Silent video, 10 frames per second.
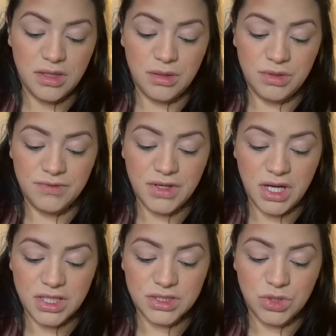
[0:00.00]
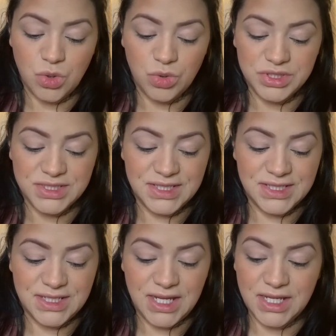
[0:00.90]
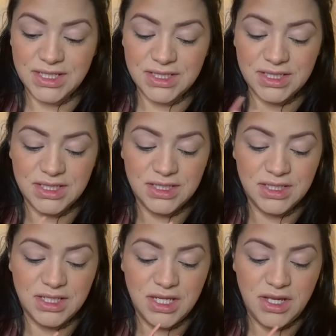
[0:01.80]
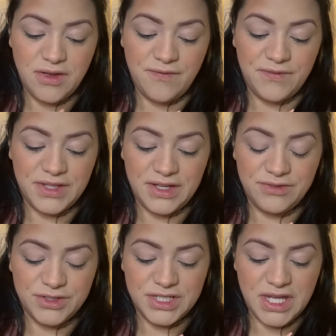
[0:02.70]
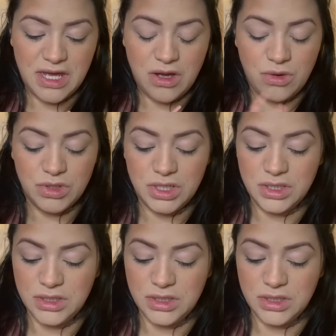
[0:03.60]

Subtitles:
we've got Golden State, Flavor Town,